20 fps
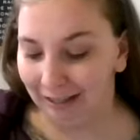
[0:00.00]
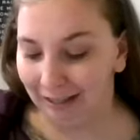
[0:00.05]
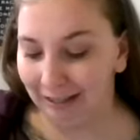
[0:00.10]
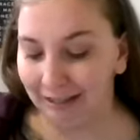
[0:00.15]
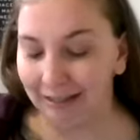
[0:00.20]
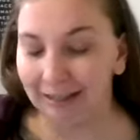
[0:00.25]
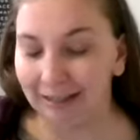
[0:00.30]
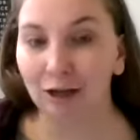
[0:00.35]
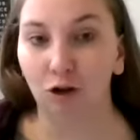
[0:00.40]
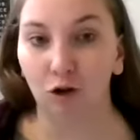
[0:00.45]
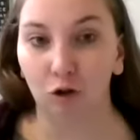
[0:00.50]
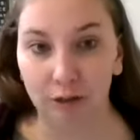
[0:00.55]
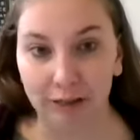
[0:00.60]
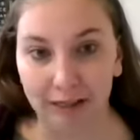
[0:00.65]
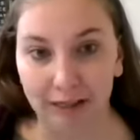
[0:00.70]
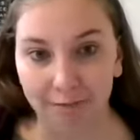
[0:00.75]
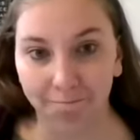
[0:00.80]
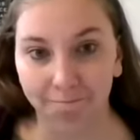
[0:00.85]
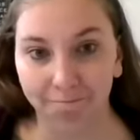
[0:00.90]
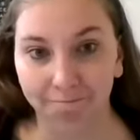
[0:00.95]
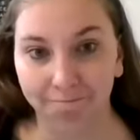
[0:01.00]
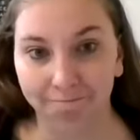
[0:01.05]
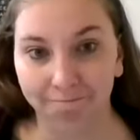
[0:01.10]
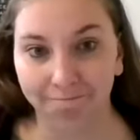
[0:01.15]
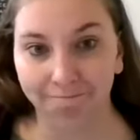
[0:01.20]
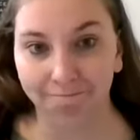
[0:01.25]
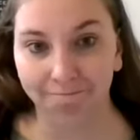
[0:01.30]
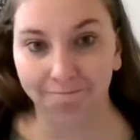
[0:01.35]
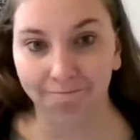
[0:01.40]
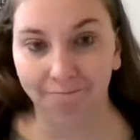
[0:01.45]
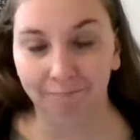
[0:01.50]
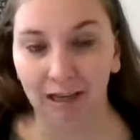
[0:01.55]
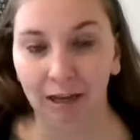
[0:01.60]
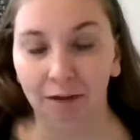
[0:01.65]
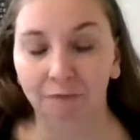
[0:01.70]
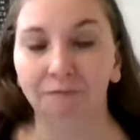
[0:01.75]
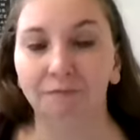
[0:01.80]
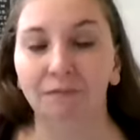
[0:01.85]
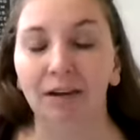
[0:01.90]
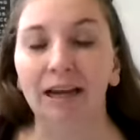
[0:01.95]
Set goals.
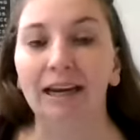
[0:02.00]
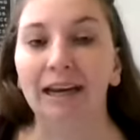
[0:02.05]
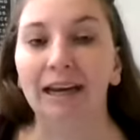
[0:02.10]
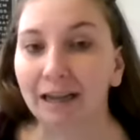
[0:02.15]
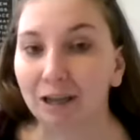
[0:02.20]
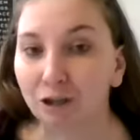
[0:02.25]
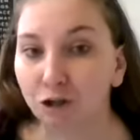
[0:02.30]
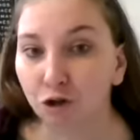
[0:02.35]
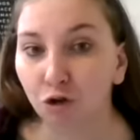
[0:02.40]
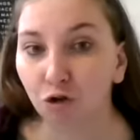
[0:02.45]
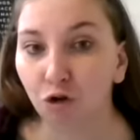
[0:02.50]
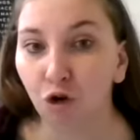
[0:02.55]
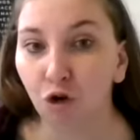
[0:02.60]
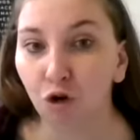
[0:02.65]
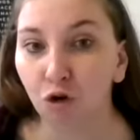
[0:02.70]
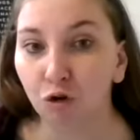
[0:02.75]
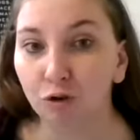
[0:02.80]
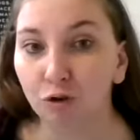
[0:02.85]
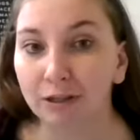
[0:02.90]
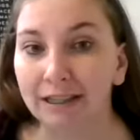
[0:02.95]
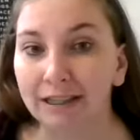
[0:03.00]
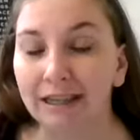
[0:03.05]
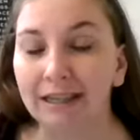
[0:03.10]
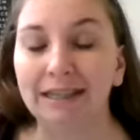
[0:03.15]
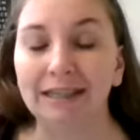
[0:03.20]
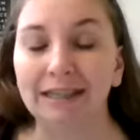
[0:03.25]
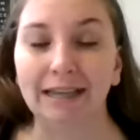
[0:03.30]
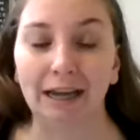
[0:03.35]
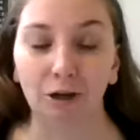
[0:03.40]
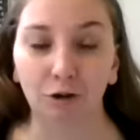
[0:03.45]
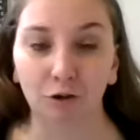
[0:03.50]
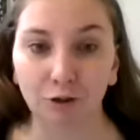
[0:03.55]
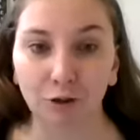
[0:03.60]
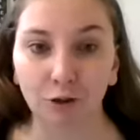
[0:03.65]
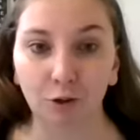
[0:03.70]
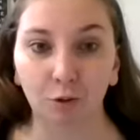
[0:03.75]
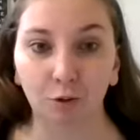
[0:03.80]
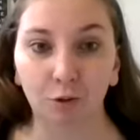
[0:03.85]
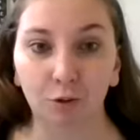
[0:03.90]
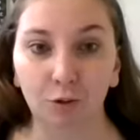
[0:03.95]
Financial goals, sales
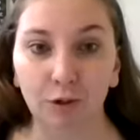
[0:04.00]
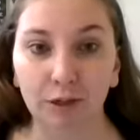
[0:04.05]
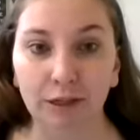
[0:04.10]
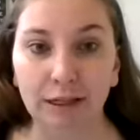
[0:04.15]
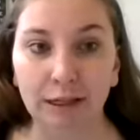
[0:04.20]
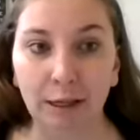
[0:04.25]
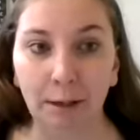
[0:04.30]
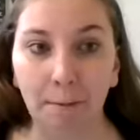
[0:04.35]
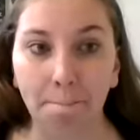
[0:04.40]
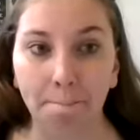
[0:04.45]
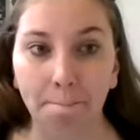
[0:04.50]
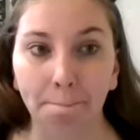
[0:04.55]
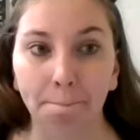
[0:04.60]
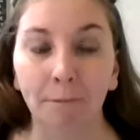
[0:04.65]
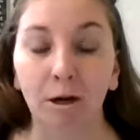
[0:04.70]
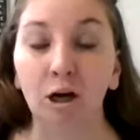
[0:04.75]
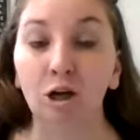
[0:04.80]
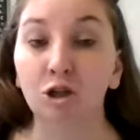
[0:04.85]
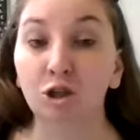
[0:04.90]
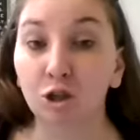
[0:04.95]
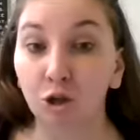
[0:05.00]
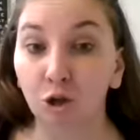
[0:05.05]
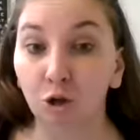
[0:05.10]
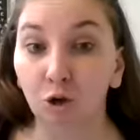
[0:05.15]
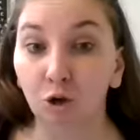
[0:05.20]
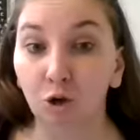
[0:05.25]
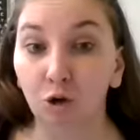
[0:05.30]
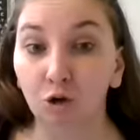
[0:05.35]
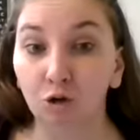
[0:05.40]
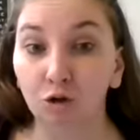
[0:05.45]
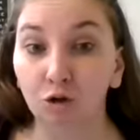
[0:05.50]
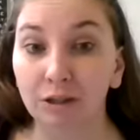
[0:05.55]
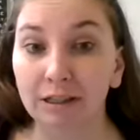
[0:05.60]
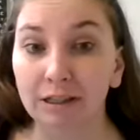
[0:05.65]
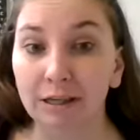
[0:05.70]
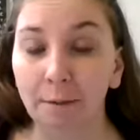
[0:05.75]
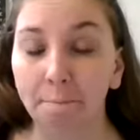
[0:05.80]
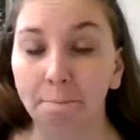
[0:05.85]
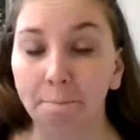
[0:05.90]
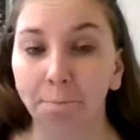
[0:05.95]
goals, personal
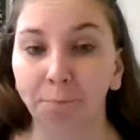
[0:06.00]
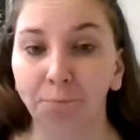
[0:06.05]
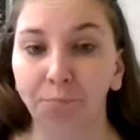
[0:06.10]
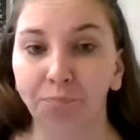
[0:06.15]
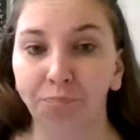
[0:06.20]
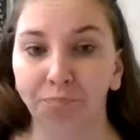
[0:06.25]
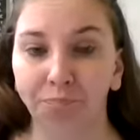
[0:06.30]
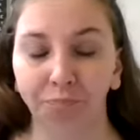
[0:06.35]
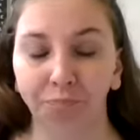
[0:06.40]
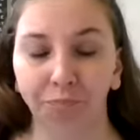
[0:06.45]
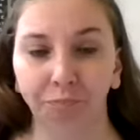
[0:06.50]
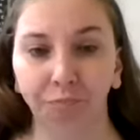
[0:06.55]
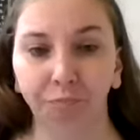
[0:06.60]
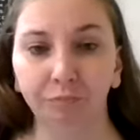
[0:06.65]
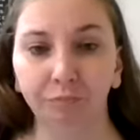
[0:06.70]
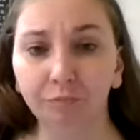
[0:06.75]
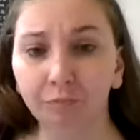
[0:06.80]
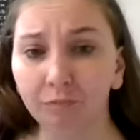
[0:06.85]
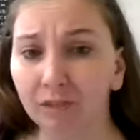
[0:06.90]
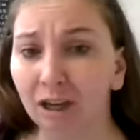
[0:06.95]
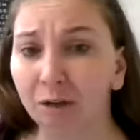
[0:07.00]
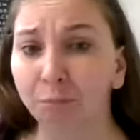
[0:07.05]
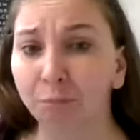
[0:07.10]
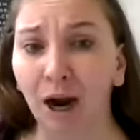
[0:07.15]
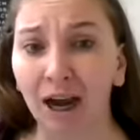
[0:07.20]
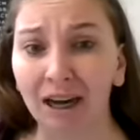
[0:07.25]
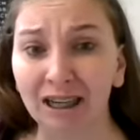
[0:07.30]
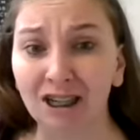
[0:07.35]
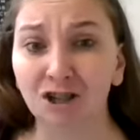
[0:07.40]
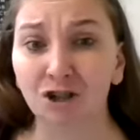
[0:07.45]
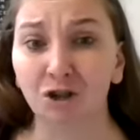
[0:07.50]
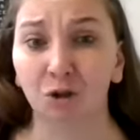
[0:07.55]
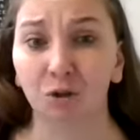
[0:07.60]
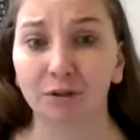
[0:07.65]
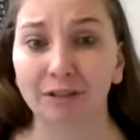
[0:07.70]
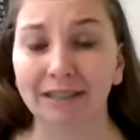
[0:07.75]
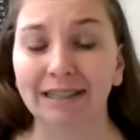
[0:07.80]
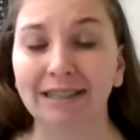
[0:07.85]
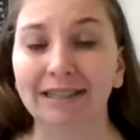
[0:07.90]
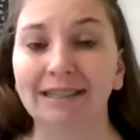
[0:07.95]
goals, product
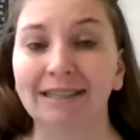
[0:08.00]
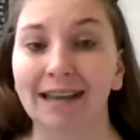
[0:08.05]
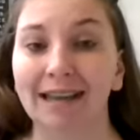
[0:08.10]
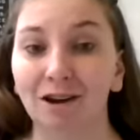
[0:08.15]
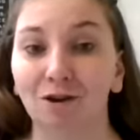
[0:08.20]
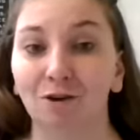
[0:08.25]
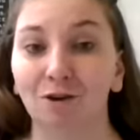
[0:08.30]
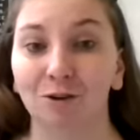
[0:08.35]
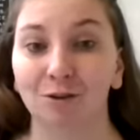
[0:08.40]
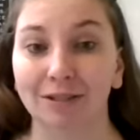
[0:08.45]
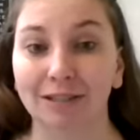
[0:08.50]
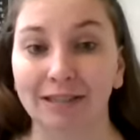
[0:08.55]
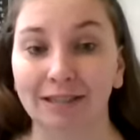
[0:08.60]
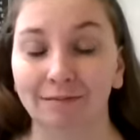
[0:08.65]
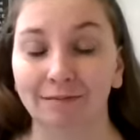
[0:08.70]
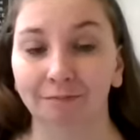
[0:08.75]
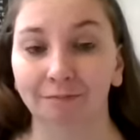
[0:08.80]
goals. Set goals.